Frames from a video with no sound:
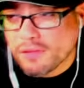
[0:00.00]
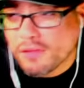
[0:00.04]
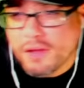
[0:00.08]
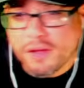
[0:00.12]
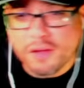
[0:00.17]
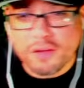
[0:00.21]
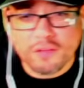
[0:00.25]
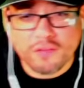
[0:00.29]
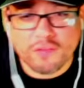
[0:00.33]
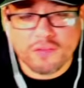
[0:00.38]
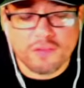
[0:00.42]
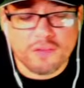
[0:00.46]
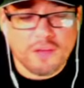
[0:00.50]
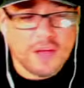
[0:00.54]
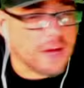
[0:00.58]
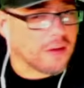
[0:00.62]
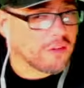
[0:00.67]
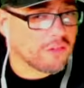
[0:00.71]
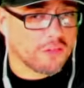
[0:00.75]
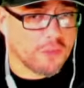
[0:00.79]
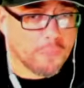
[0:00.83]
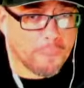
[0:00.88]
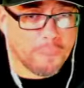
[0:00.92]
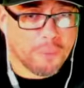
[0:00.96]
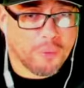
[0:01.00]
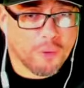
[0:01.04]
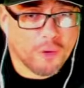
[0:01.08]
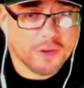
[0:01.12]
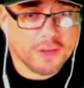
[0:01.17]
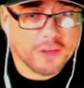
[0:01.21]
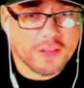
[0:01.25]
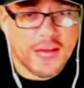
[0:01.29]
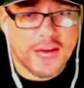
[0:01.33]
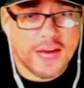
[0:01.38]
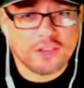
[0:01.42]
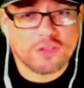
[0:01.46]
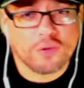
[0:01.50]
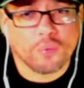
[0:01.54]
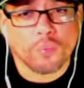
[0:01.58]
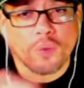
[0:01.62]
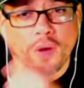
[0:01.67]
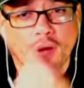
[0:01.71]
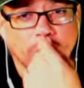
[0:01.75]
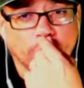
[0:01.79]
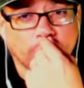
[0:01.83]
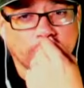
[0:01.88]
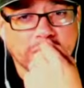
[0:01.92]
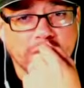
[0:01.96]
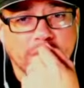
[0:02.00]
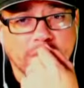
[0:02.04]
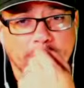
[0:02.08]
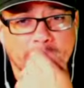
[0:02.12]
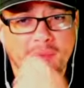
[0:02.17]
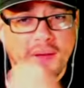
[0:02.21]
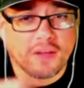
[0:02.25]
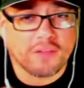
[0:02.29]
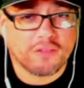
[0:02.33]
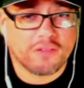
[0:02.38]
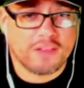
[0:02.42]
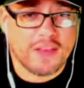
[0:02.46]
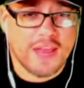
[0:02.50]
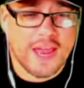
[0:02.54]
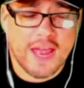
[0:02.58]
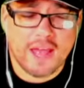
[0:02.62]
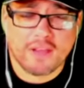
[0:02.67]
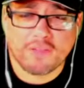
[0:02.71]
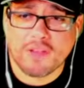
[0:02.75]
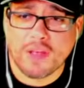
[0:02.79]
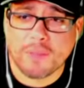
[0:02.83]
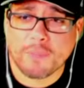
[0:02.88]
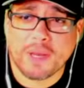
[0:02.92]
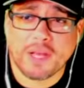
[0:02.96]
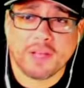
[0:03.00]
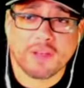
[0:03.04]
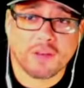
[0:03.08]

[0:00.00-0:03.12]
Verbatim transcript: looks and support like the one with the mustache. I'm not